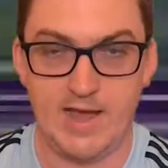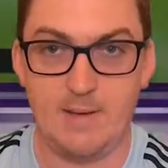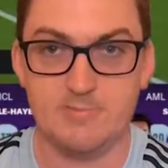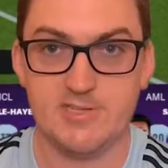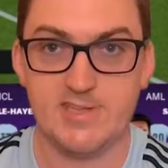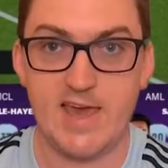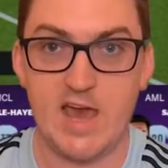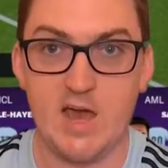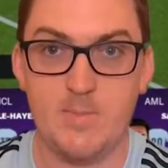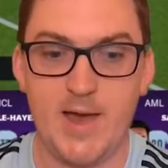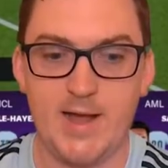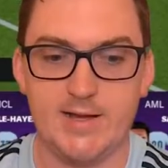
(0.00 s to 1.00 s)
Up to the
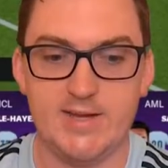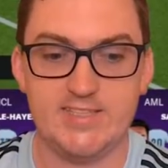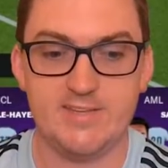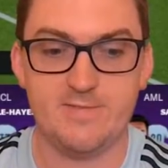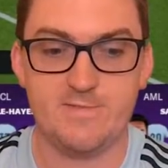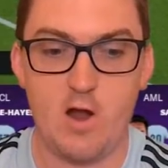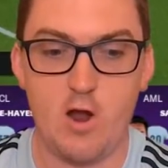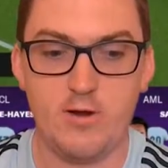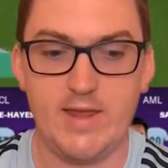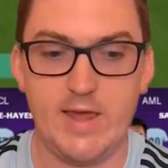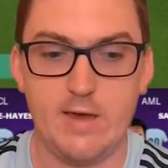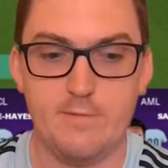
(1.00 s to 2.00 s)
hour mark, and it's a
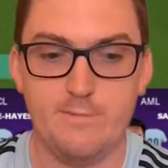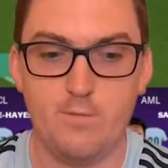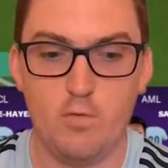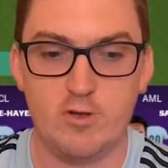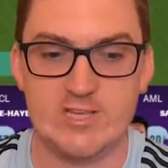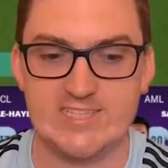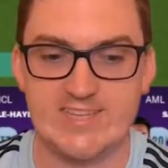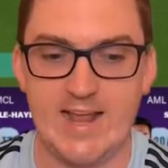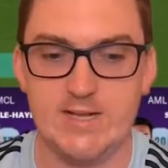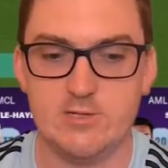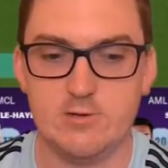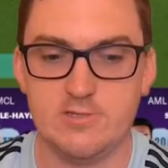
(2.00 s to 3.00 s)
throw in here for
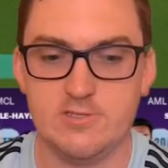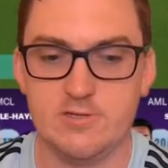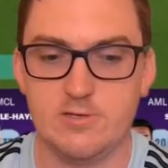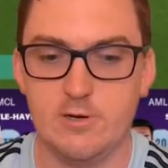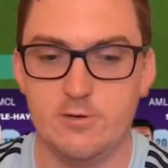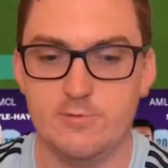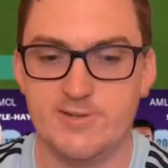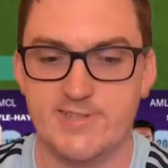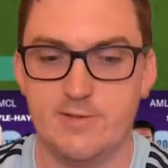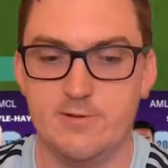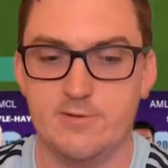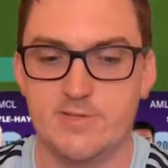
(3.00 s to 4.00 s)
Santos Laguna
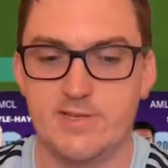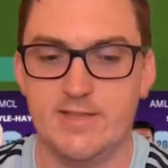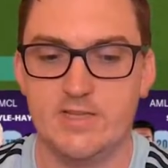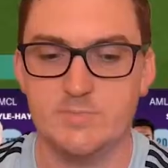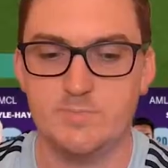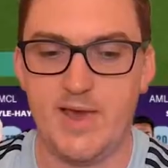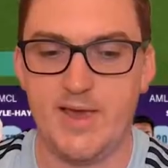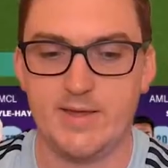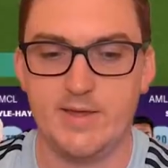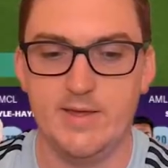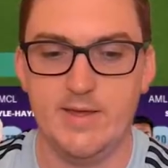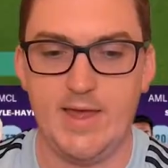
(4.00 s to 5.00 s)
as they look to get this
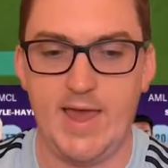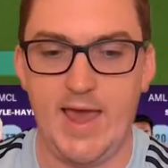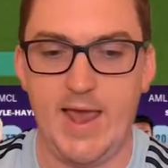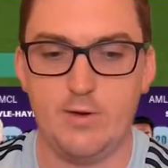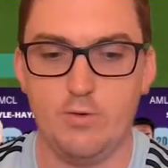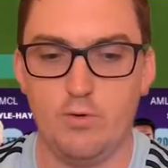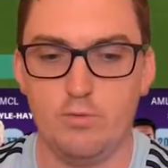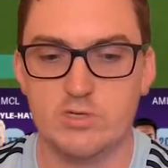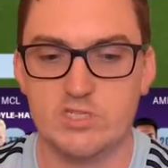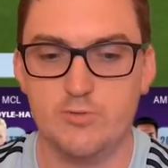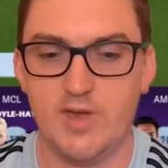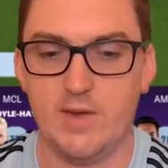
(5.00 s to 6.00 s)
back at
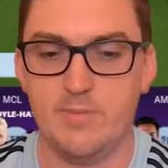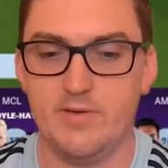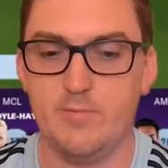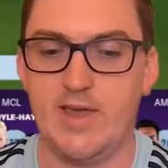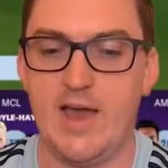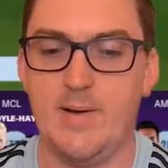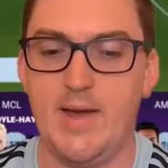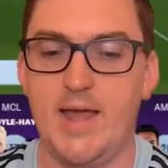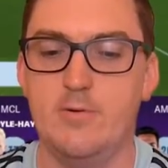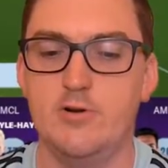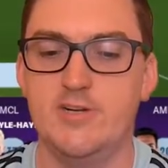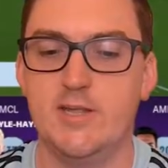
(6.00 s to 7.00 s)
all square, but we are
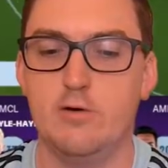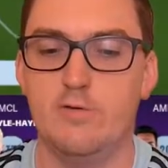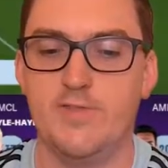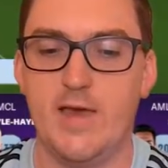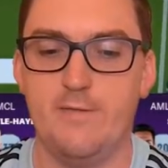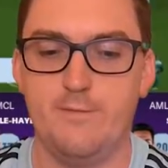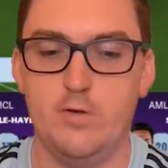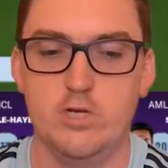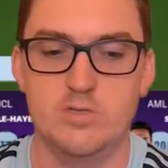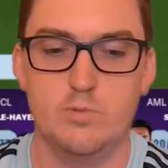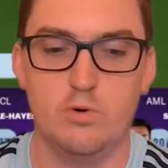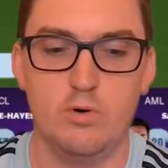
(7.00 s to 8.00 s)
able to deal with that
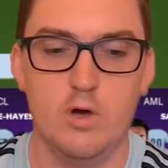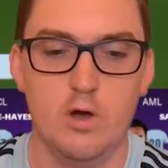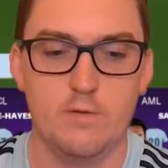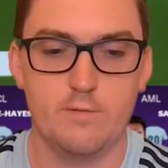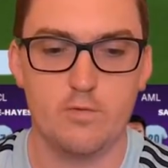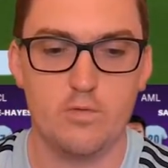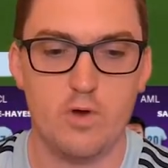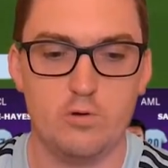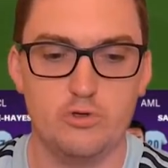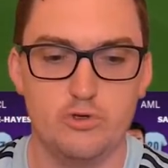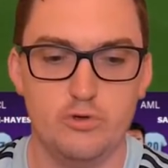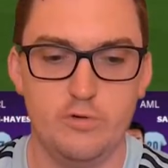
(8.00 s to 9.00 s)
first ball through
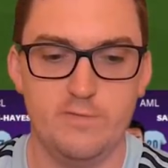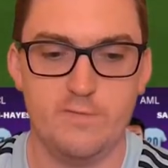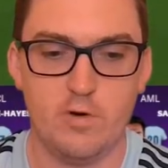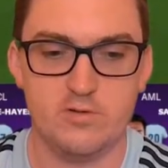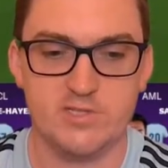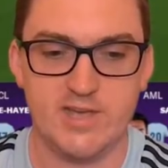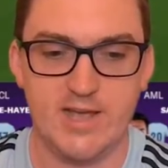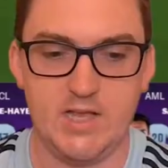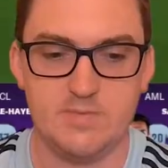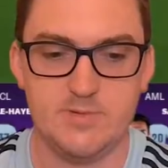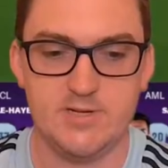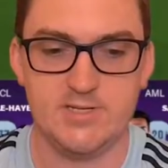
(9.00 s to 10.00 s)
Andrew
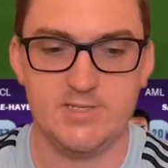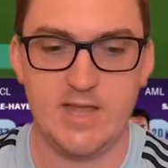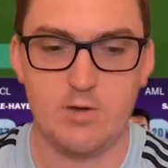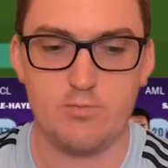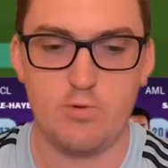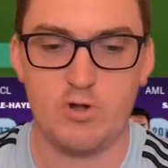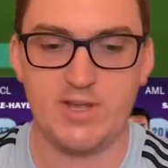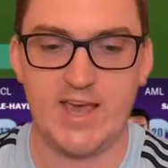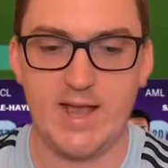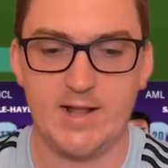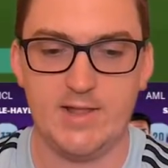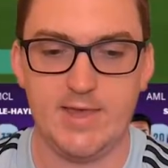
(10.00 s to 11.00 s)
Fontas, but it's now
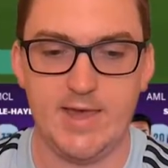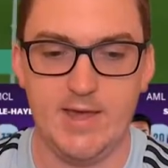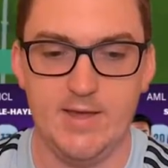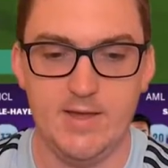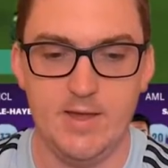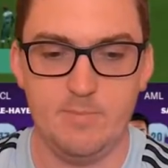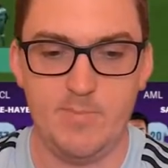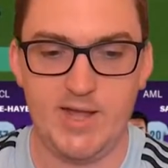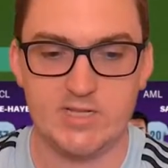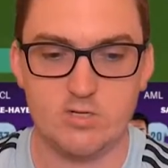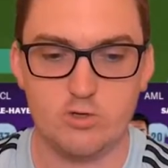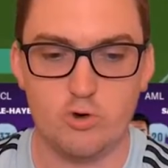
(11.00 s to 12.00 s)
Roncaglia
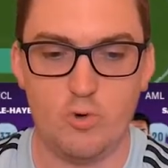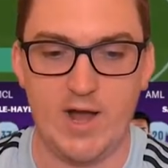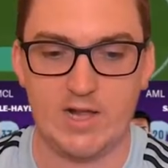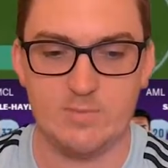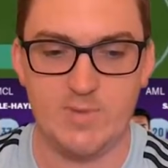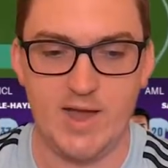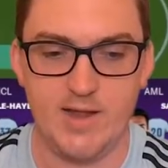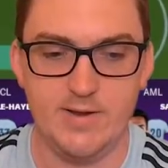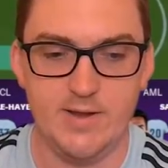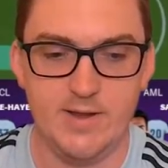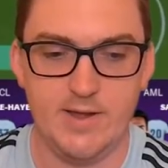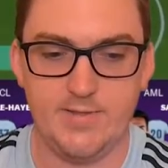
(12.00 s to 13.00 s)
back to
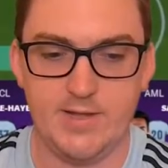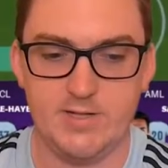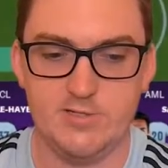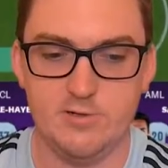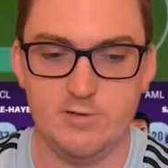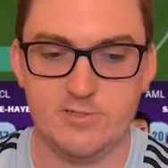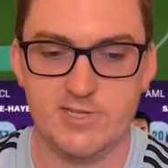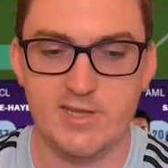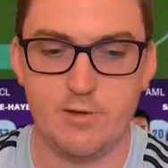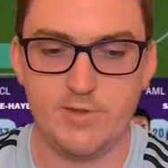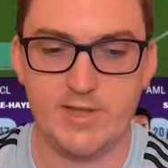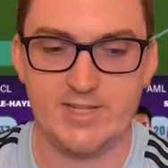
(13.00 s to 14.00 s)
Quackman, and they do look to
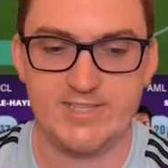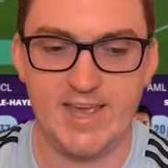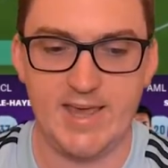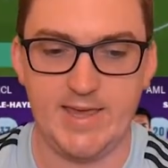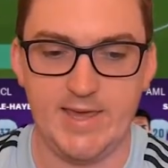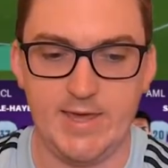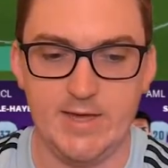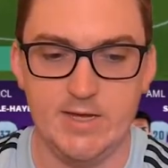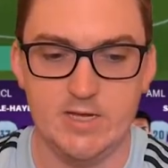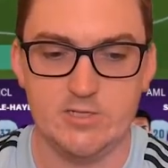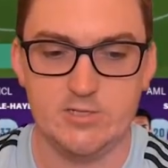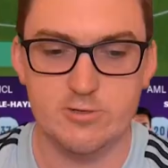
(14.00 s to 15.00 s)
get on the attack here
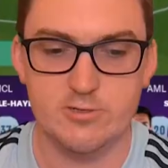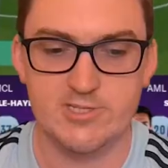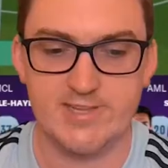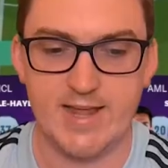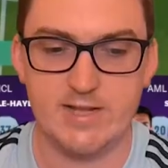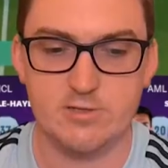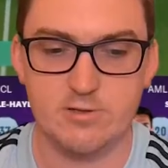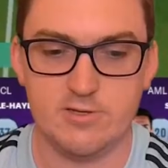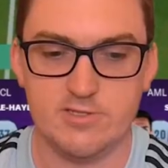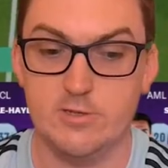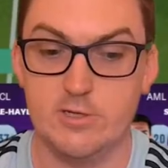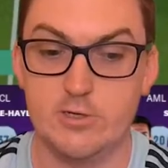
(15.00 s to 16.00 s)
to
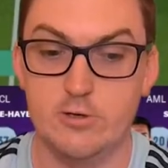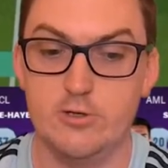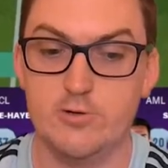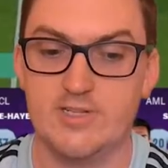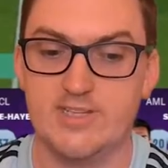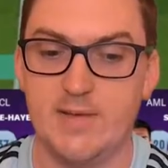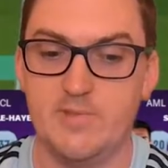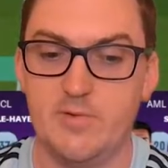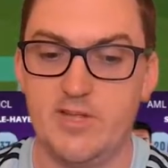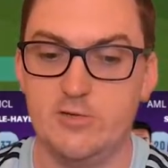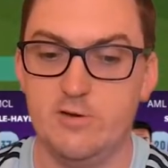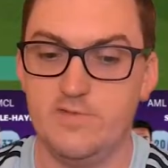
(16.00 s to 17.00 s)
Santos Laguna, a team
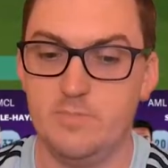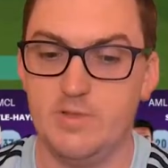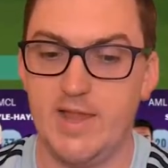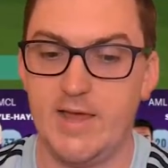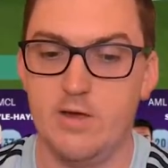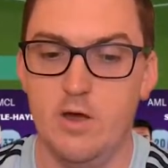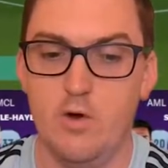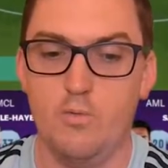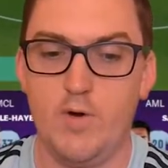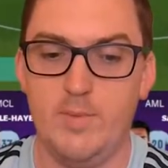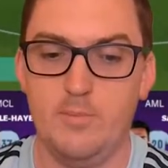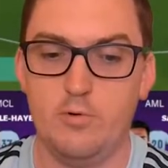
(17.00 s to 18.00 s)
that we do have to play
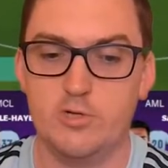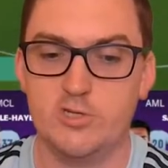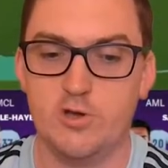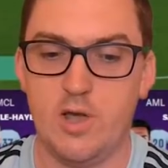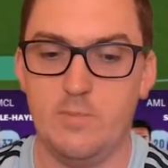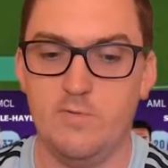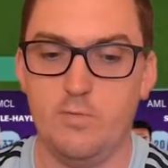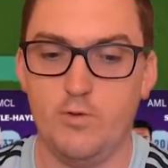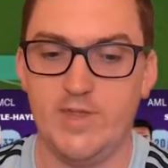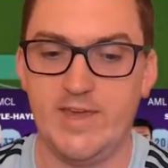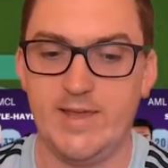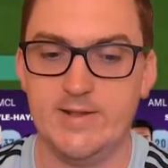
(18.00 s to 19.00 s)
one more time
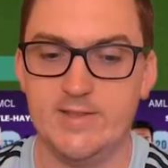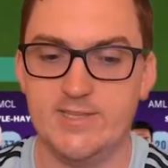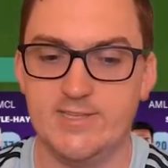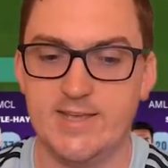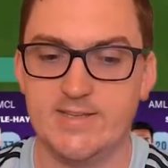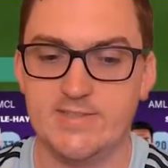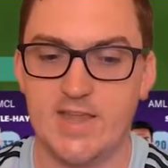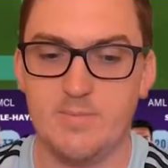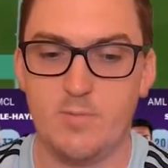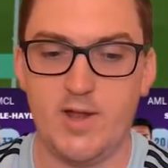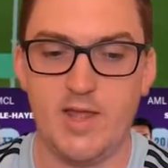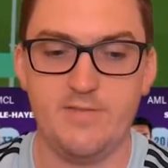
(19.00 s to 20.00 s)
before the end of the season.
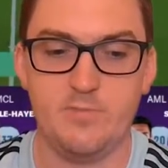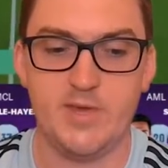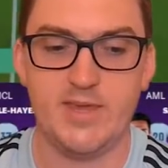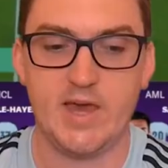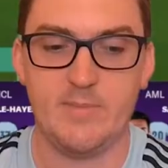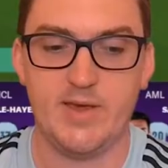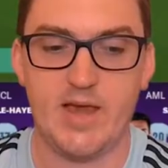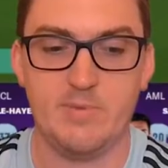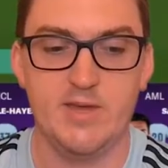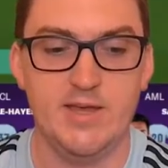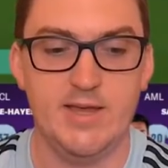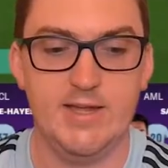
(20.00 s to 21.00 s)
That might even be coming
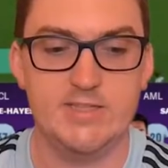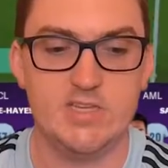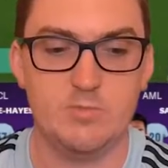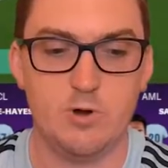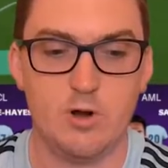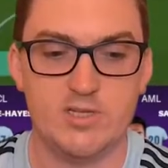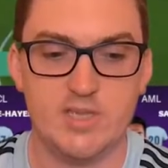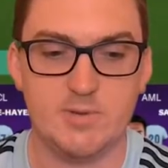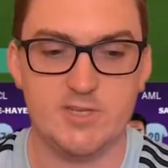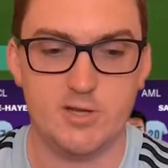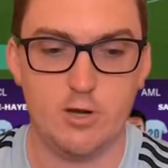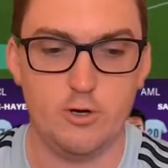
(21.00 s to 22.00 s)
up in tomorrow's
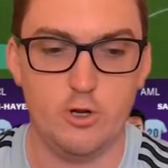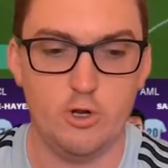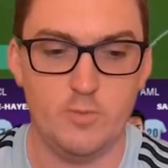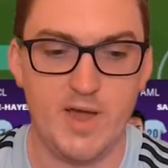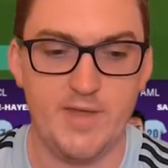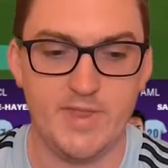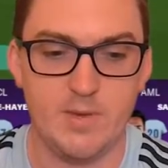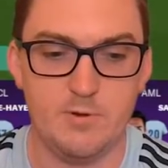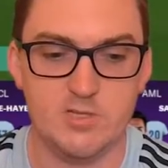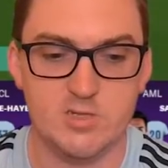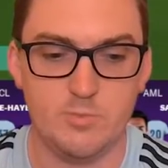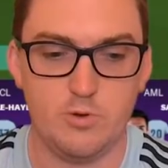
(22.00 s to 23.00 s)
episode. Herman there
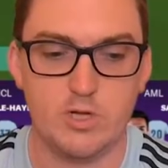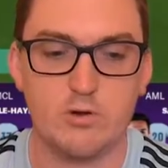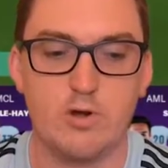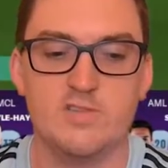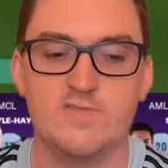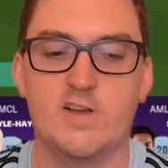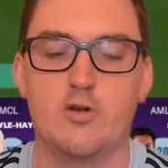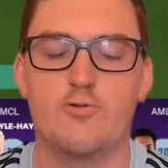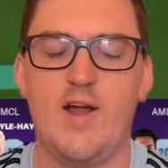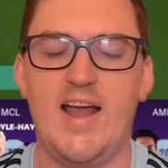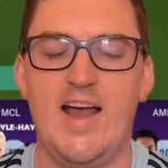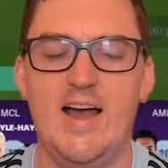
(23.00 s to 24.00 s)
puts the ball across for
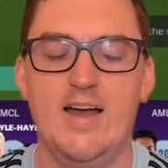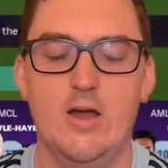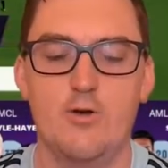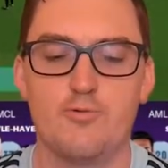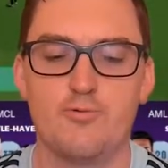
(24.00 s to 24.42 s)
Correa.